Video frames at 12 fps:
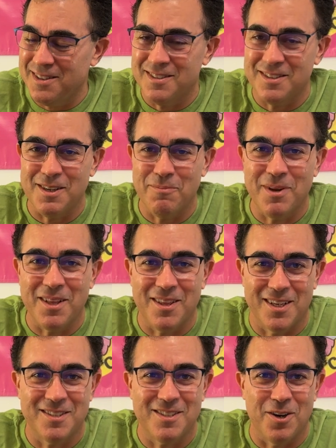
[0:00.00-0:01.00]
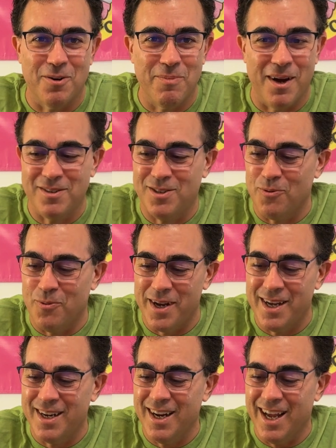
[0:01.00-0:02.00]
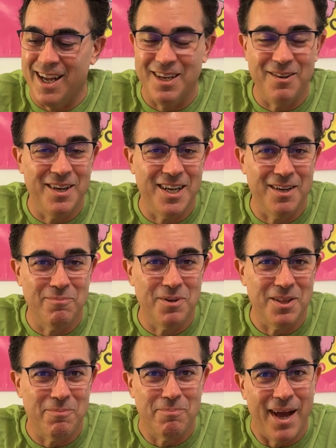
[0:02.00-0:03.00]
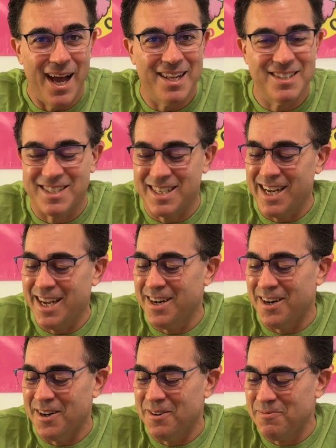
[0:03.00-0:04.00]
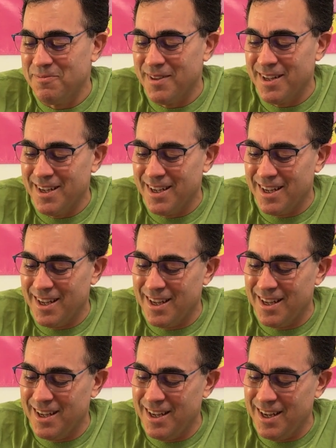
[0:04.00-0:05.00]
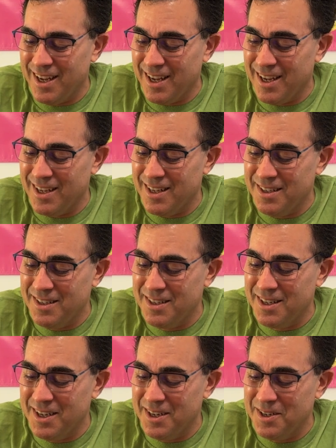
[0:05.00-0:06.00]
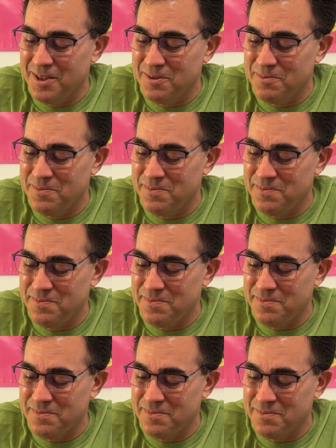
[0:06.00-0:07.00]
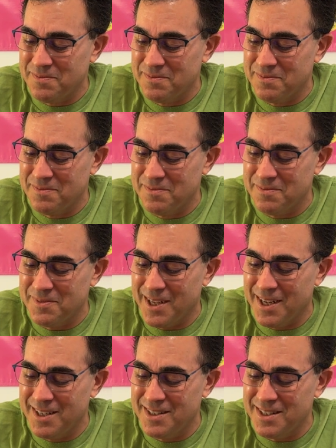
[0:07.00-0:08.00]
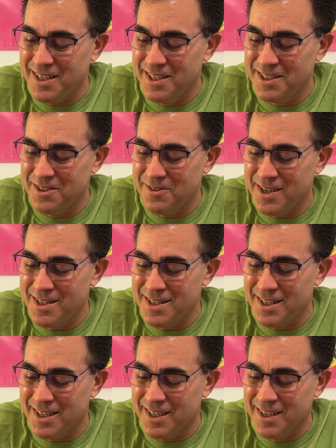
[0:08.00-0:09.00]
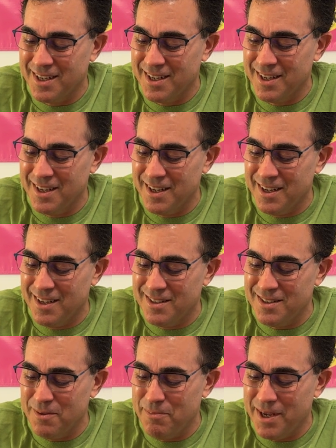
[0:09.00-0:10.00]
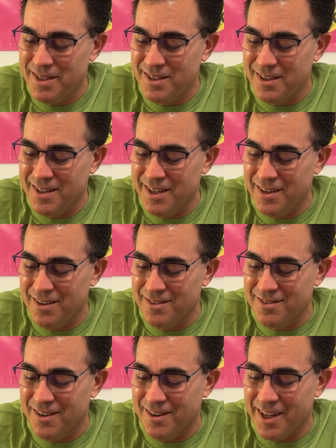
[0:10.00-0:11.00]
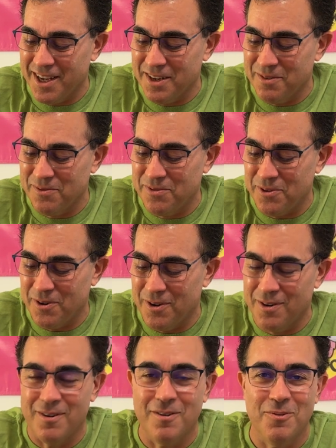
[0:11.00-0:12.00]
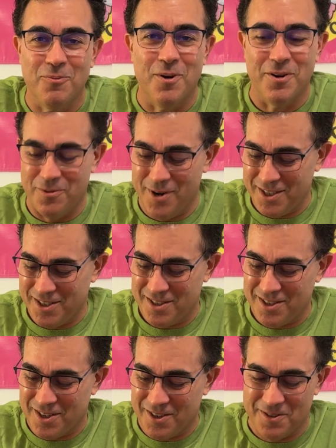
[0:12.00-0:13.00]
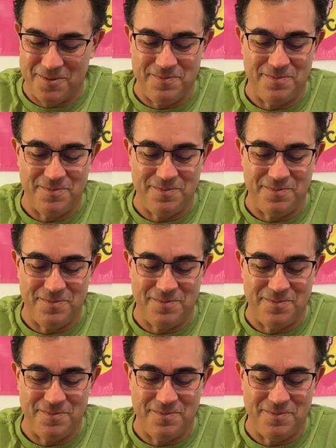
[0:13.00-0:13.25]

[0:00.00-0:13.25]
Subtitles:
somebody thinks they're about to win and you hit them with a bad scanner. And that is interesting. So basically it'll delay them for 1 register.